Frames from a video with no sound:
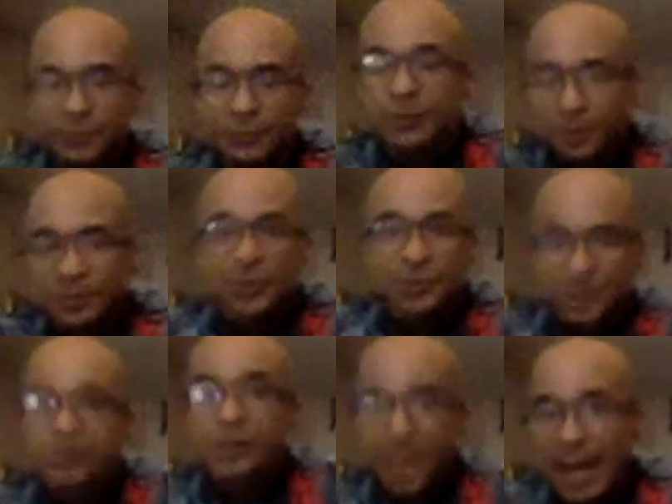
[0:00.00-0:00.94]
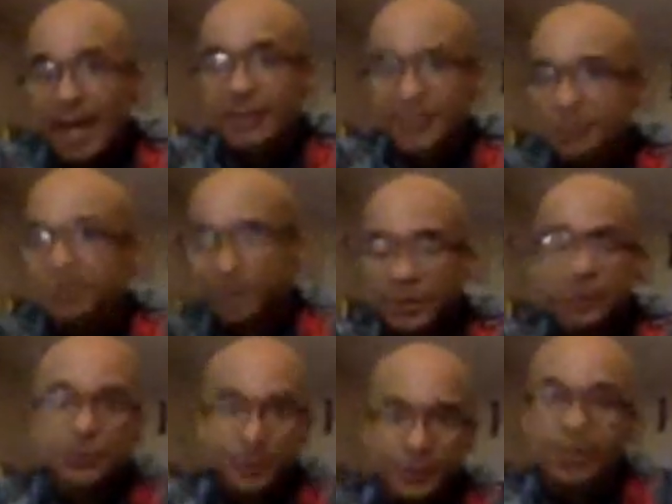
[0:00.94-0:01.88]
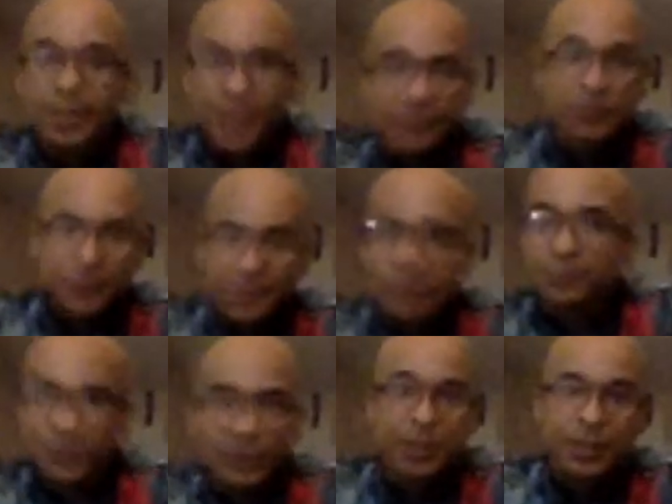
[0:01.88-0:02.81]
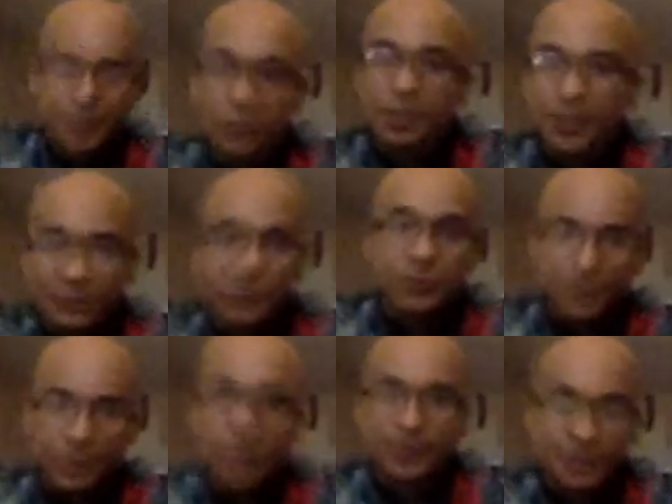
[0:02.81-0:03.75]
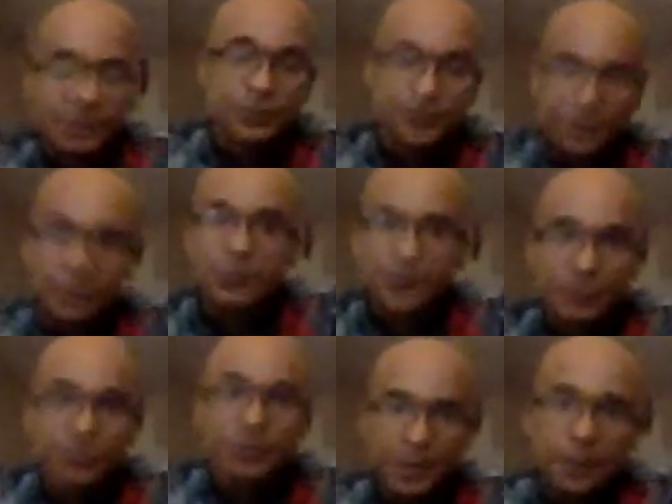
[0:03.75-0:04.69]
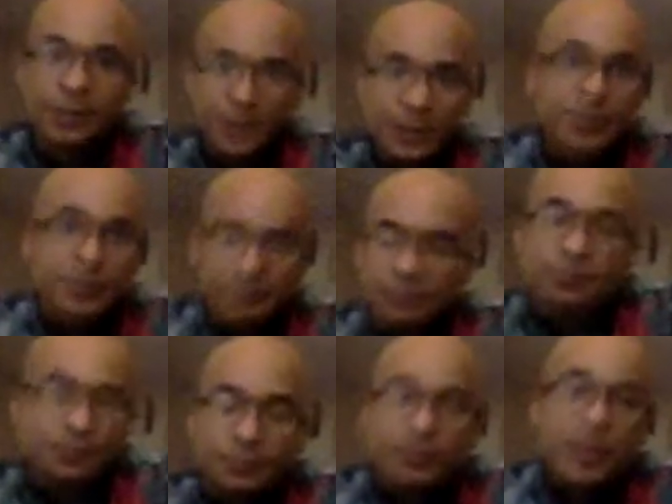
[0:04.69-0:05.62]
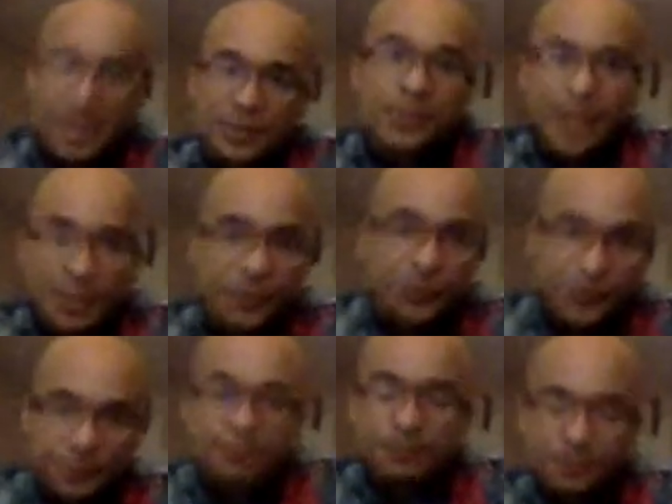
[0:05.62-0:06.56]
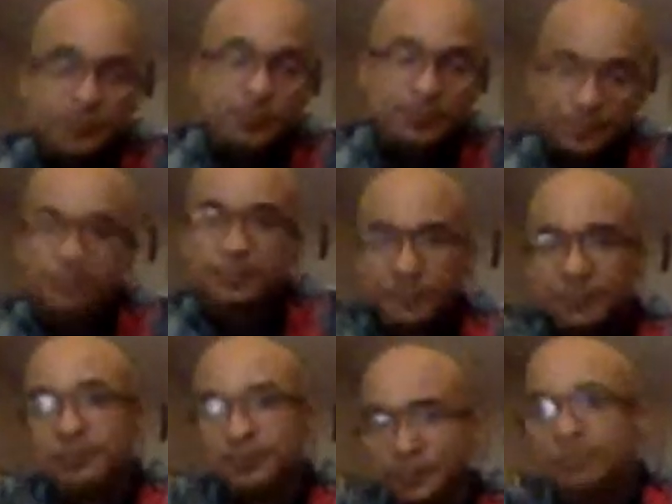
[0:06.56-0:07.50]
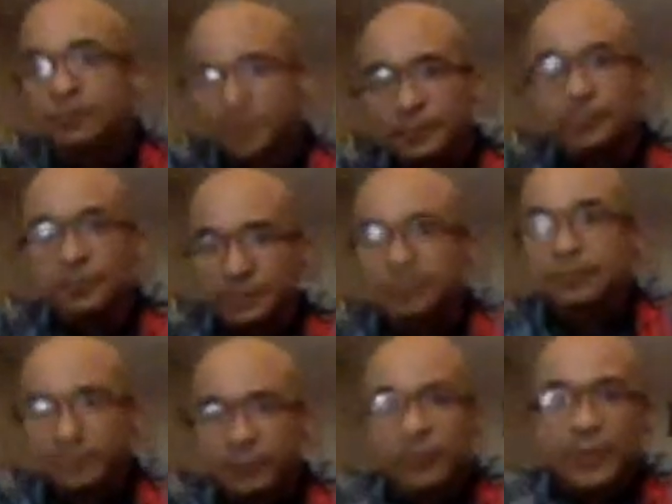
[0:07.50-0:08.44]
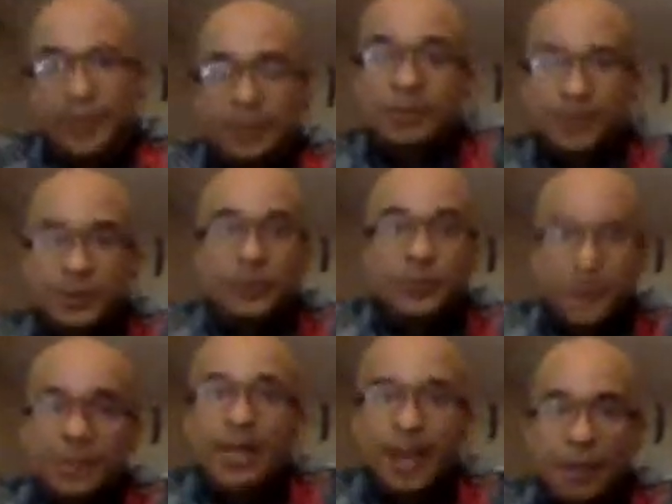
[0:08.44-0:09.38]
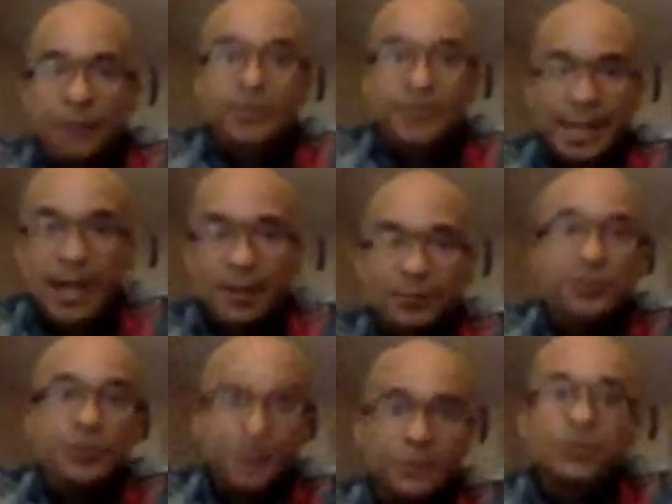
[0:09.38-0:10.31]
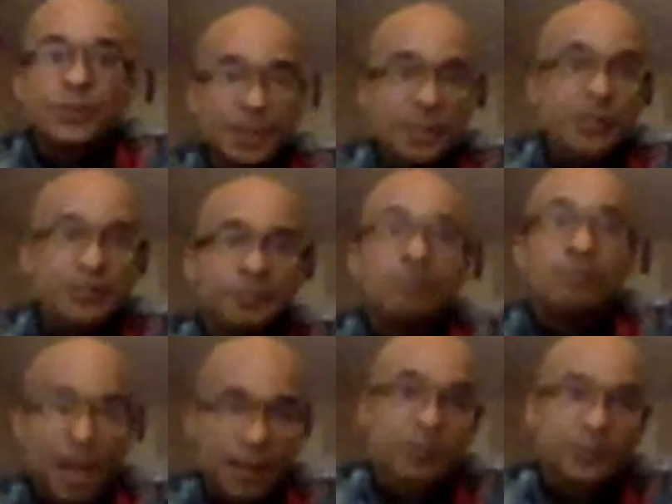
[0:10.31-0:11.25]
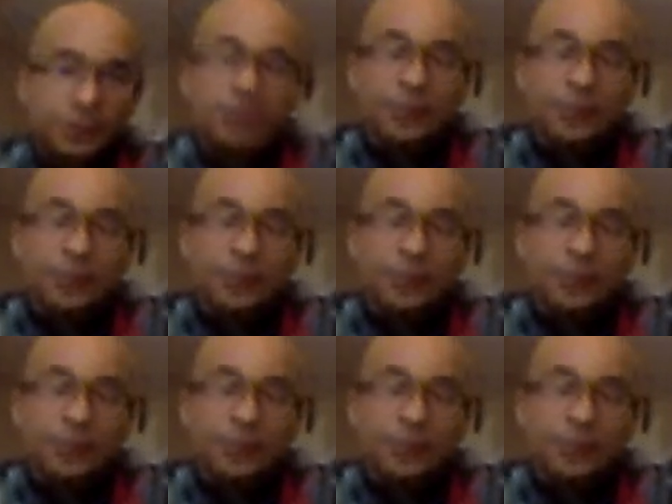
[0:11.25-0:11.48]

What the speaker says: formed into glass and put into a camera or whatever you wanted to use to pass light through. You could now, down to the molecule,